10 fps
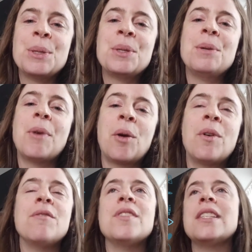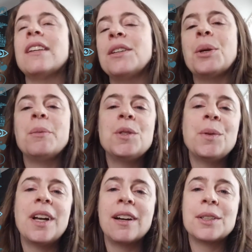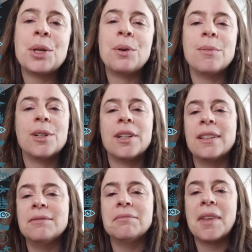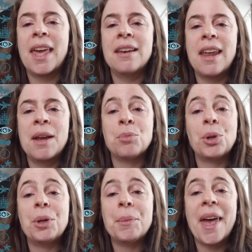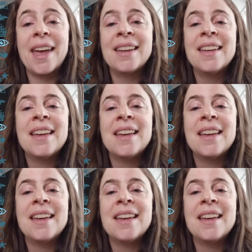So you might want to visit, you know, between October and, and April or May.